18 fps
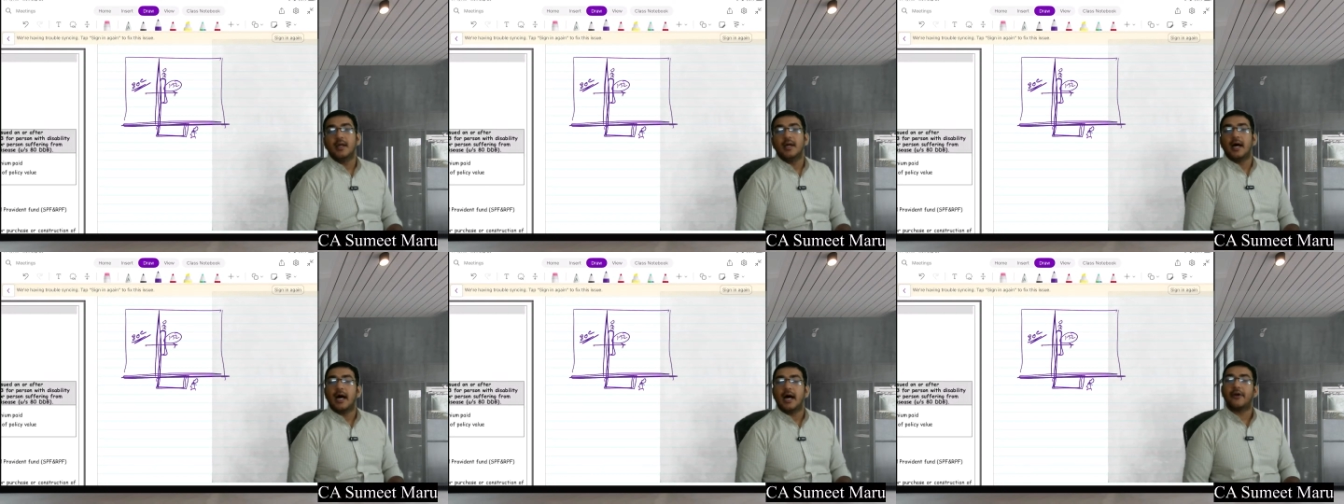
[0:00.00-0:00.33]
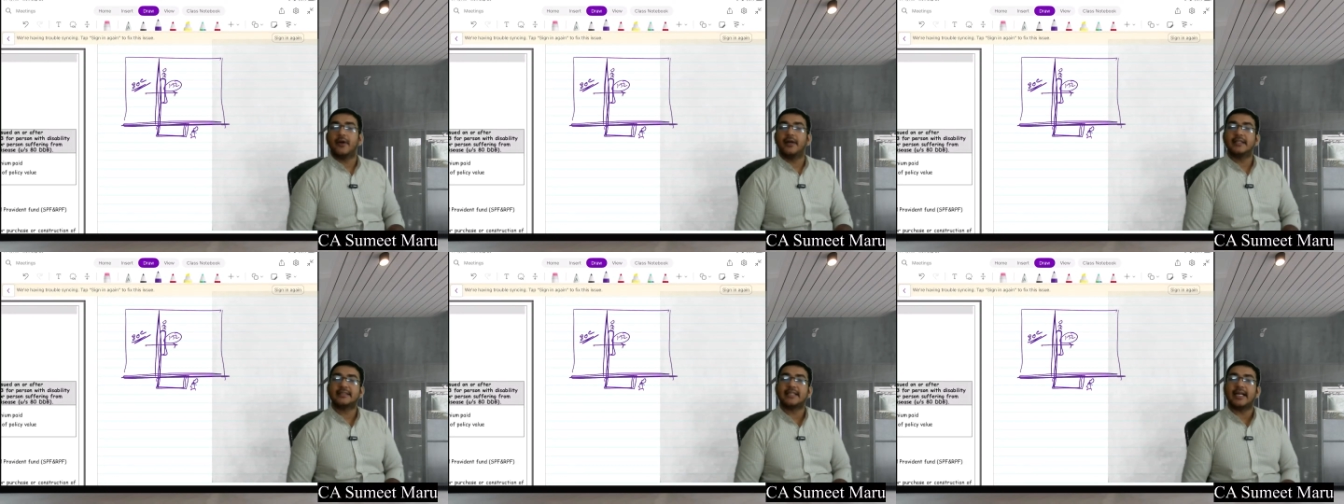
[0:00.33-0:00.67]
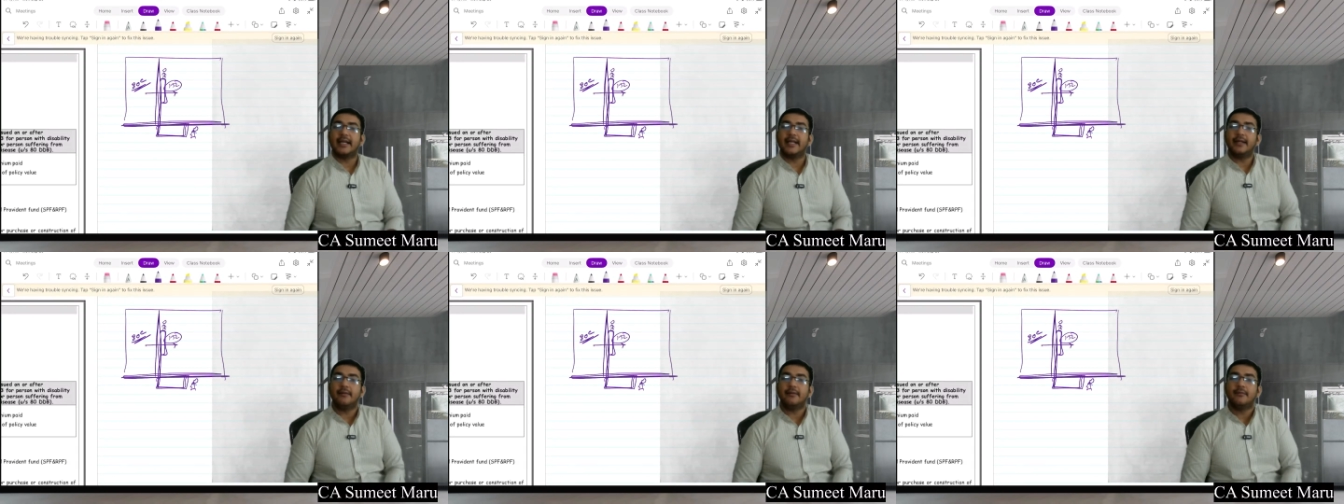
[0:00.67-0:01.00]
Are you
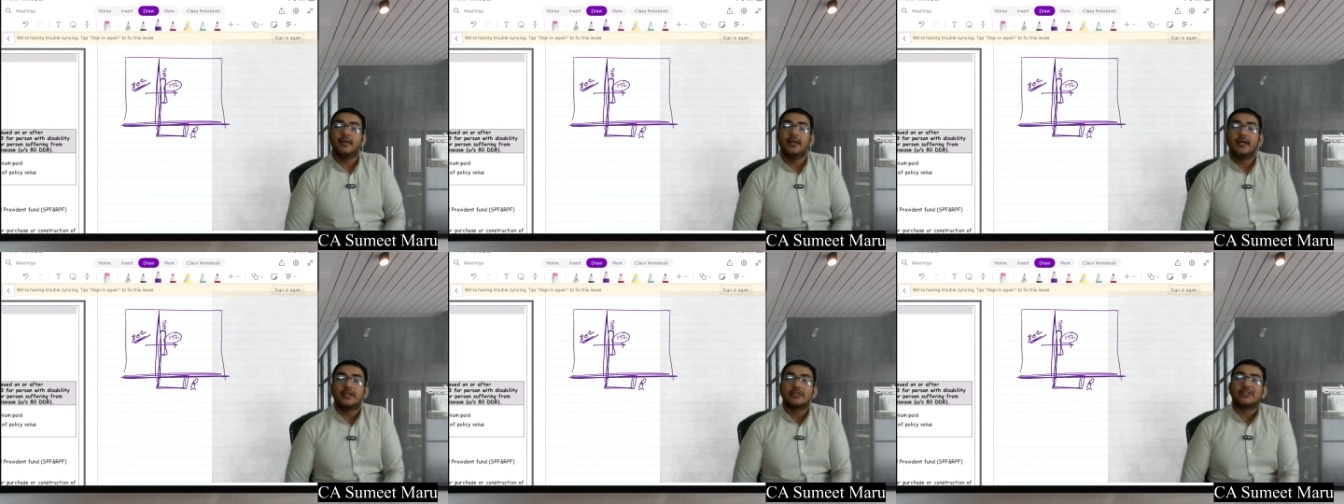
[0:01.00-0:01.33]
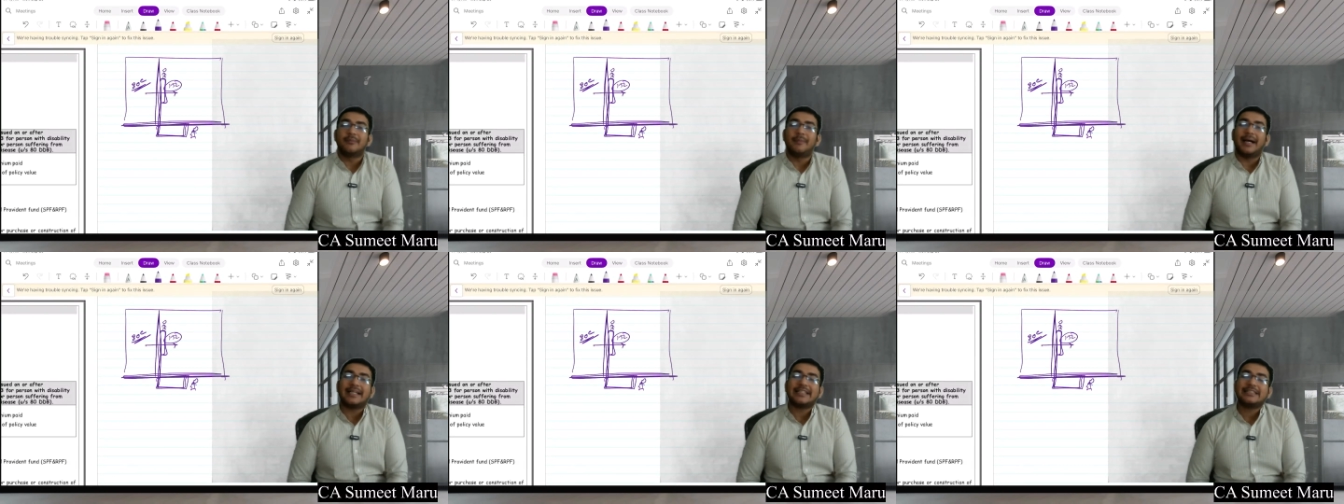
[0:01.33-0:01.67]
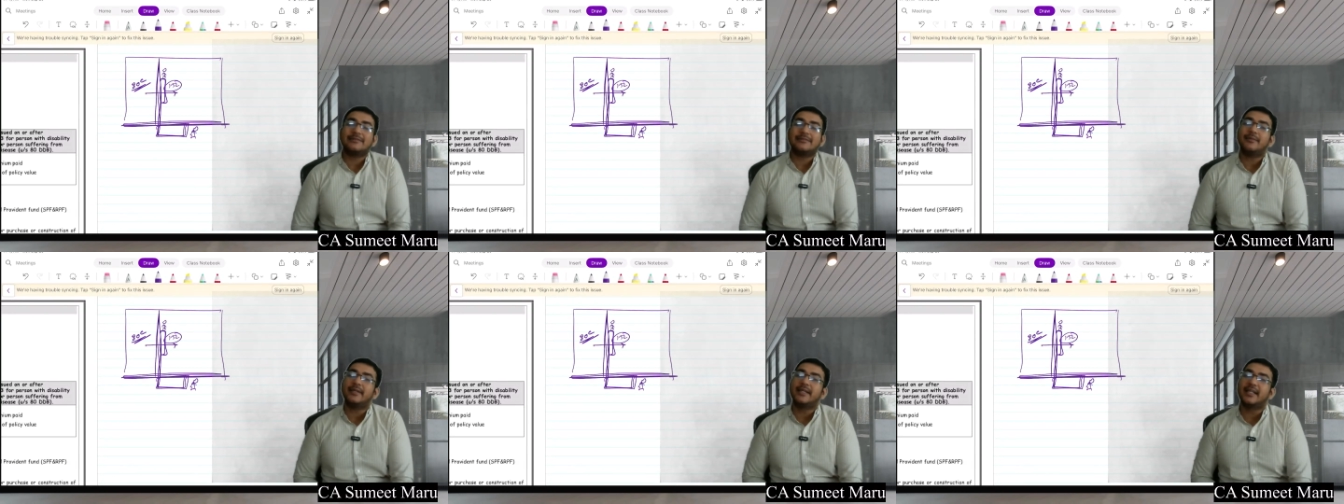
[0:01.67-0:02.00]
understanding? So
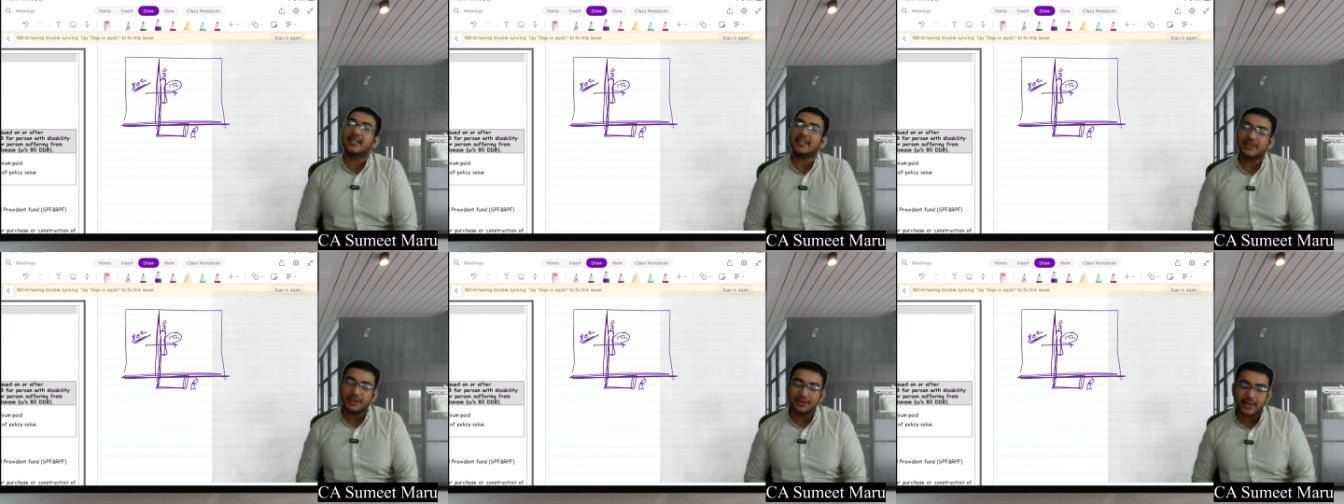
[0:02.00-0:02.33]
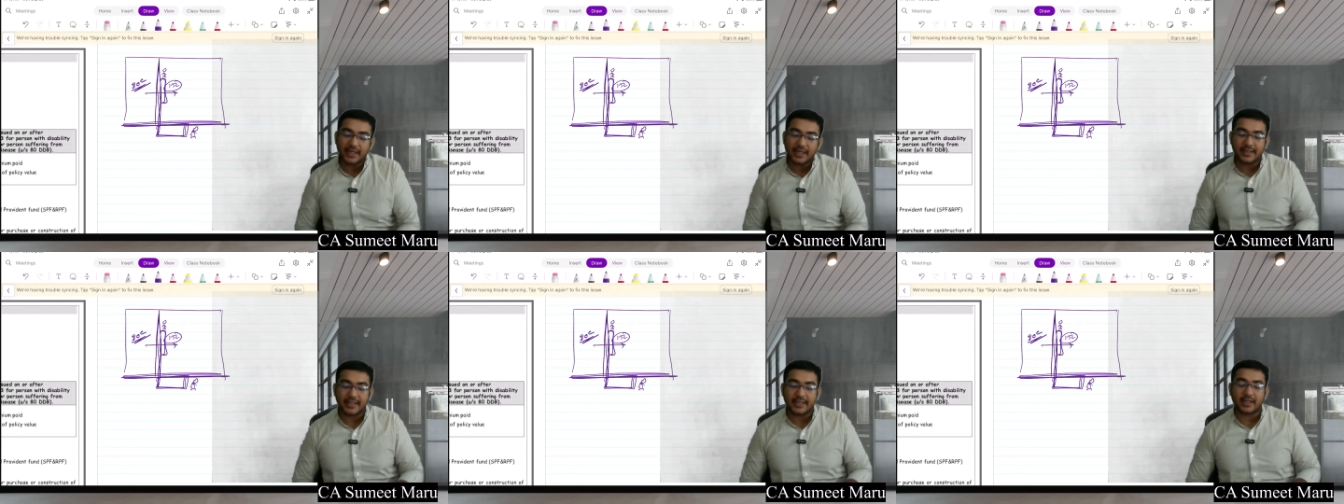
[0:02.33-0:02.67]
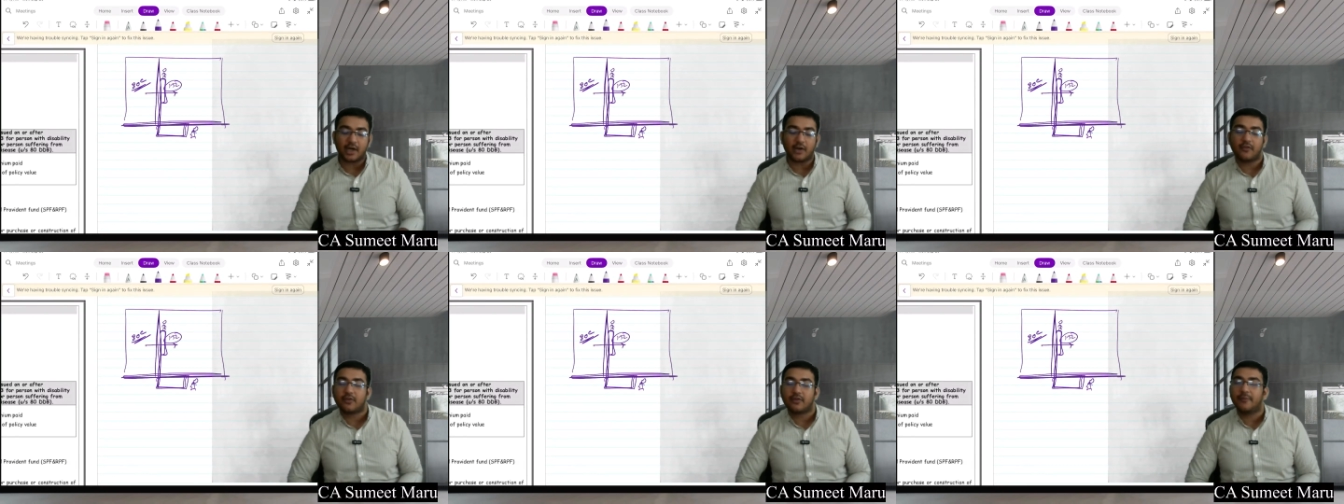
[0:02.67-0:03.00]
maximum deduction you can take
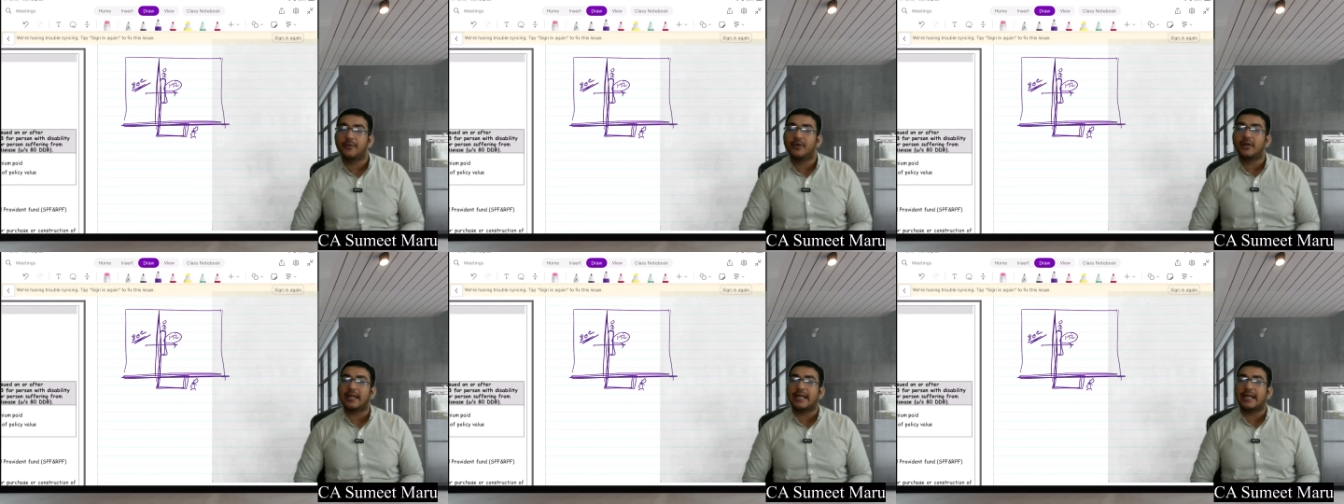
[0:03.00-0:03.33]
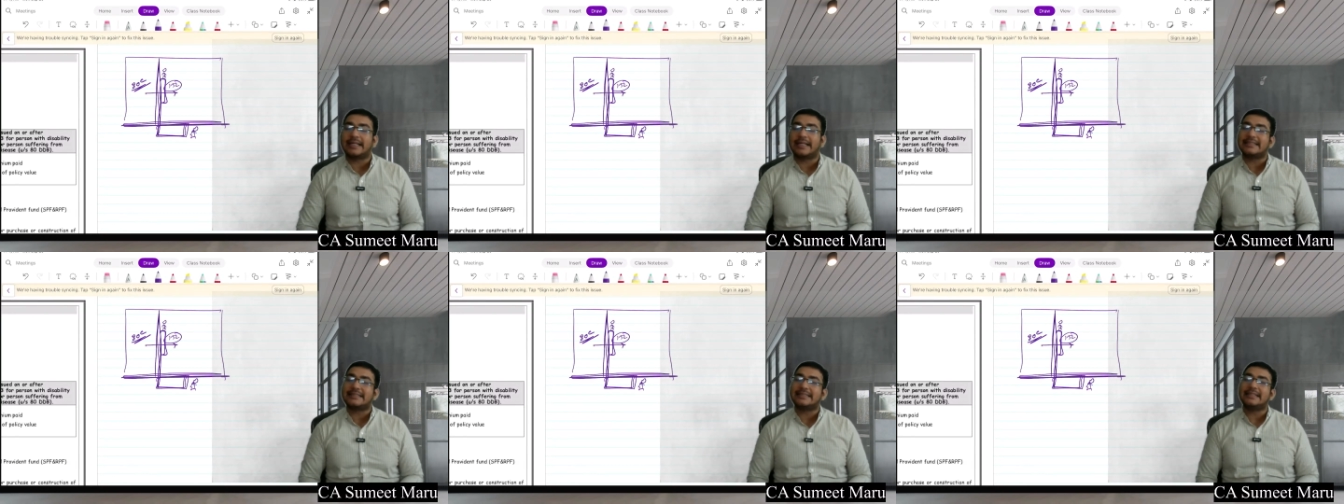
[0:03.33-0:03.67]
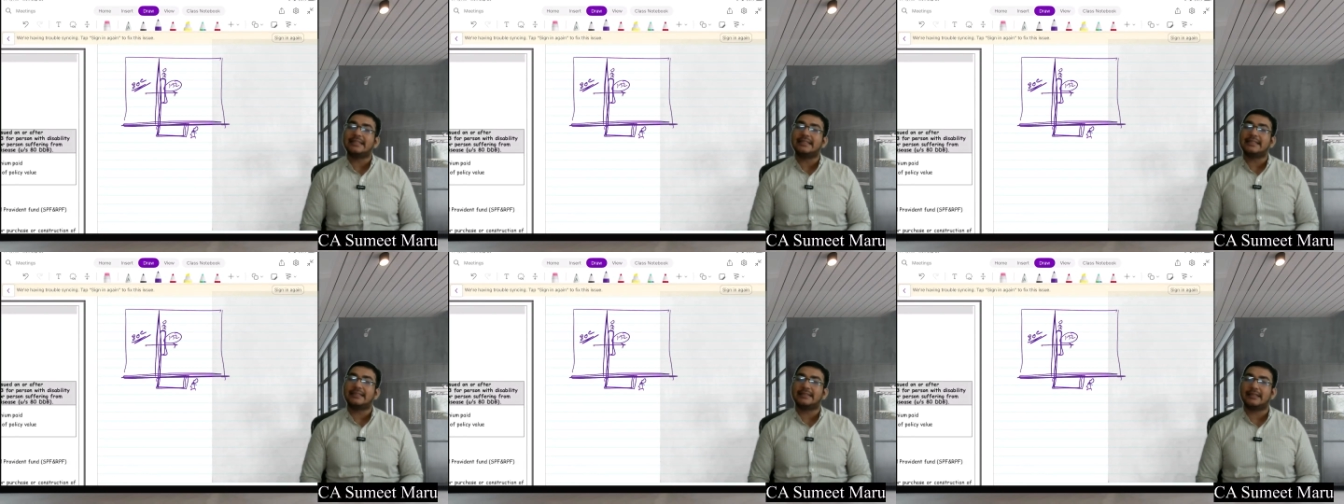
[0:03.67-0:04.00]
out from your
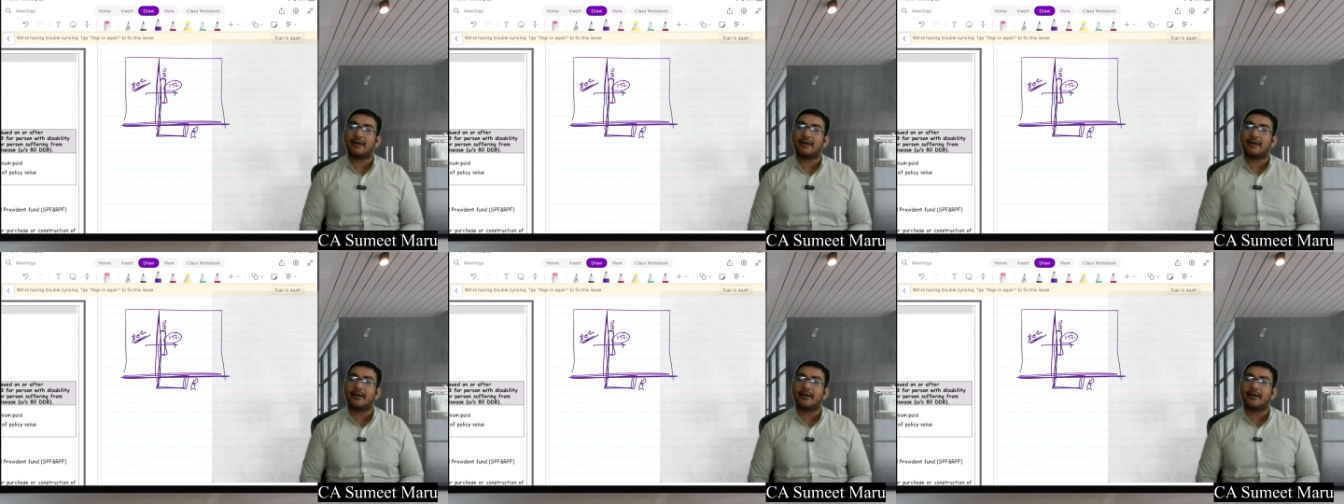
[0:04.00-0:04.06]
ATC